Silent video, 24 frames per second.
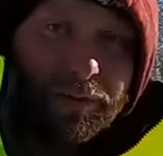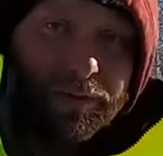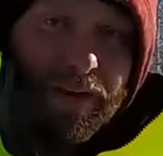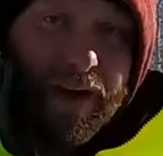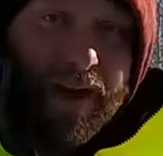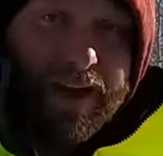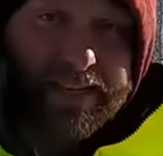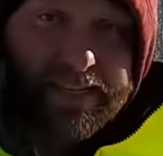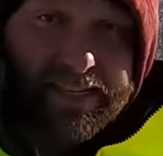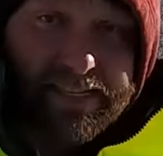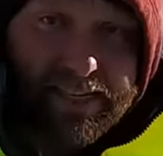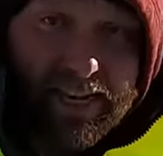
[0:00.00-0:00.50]
your
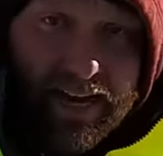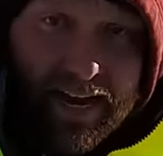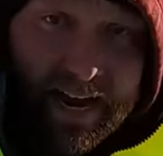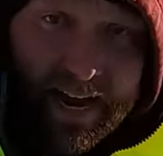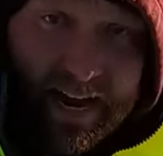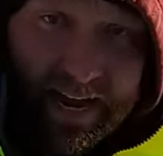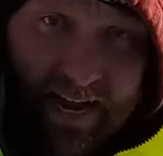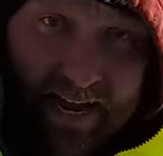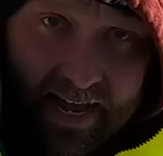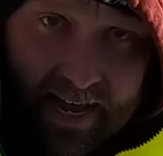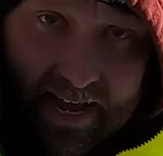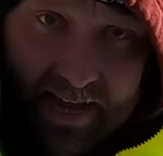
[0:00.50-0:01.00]
face.
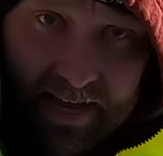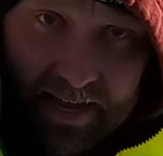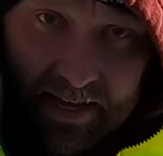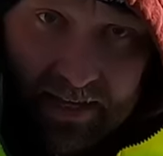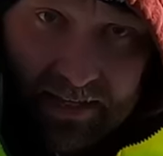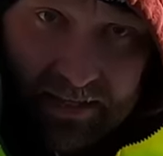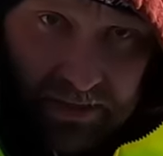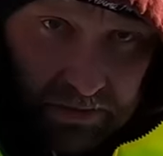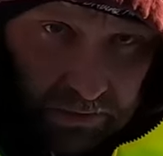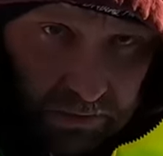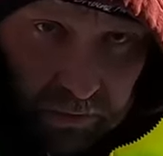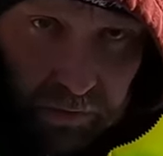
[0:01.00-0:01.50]

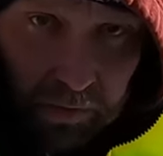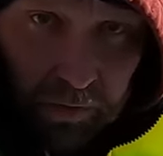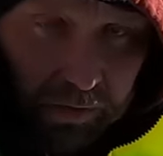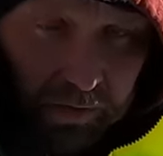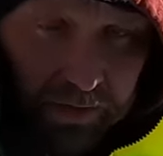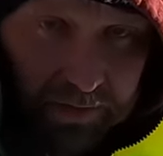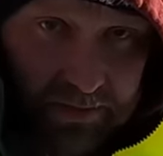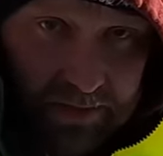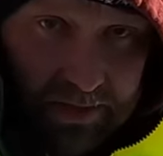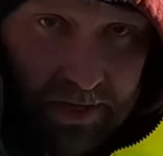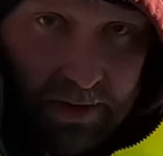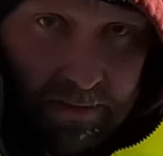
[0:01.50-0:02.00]
It's the
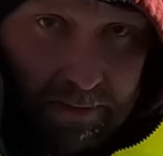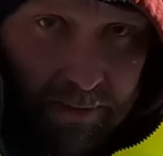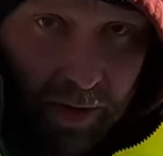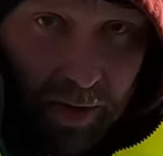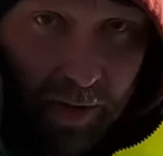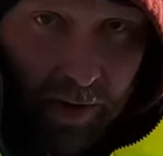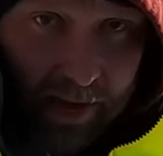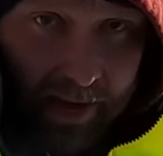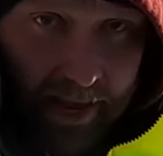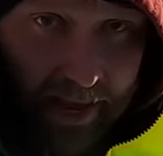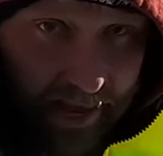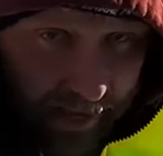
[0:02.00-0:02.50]
rule of snow
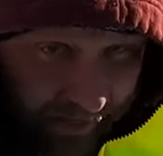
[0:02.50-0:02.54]
blowing,